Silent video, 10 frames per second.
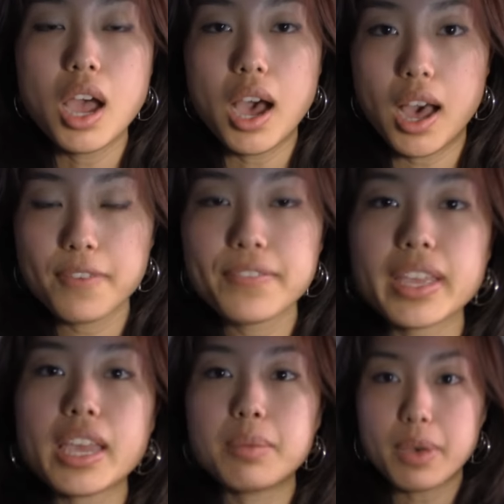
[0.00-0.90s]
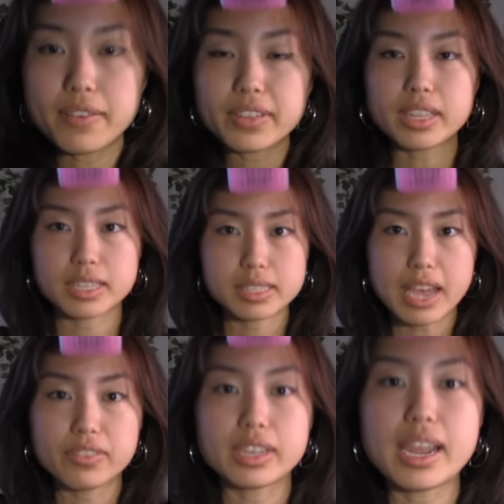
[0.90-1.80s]
huffing and puffing like it's
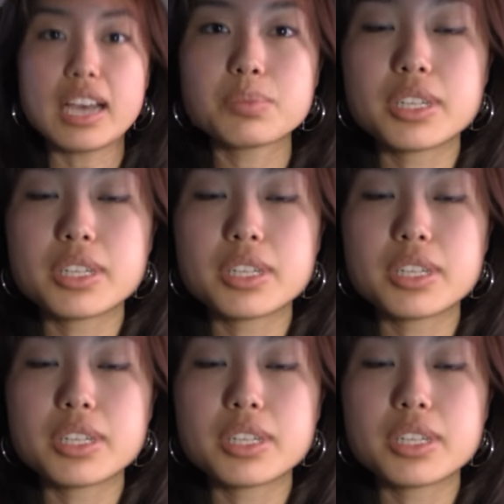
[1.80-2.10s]
having an asthma